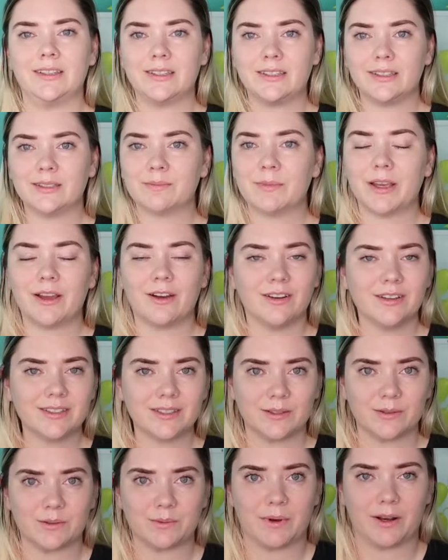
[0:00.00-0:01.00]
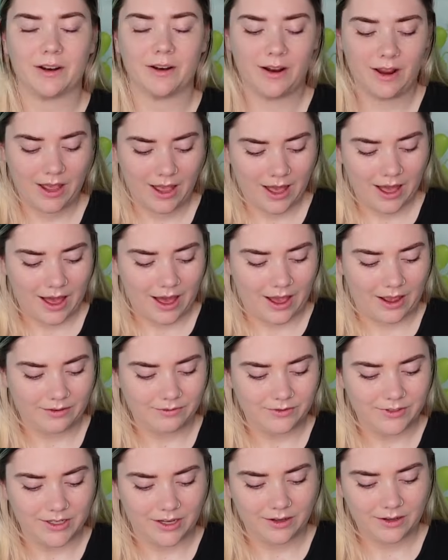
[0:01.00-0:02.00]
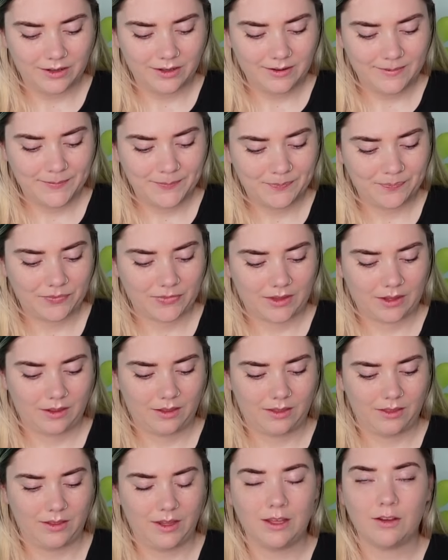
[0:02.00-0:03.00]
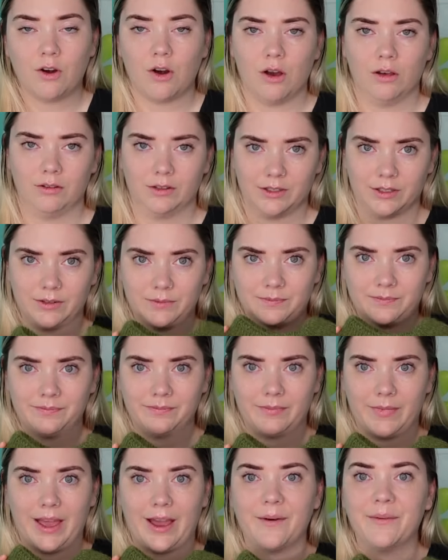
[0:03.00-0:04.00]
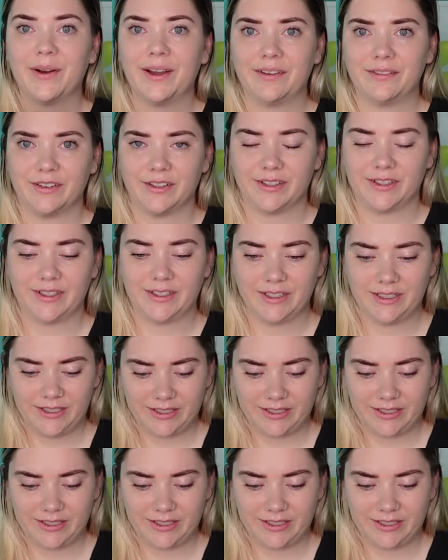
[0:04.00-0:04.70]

this is my Oslo sweater. I've done the collar, however,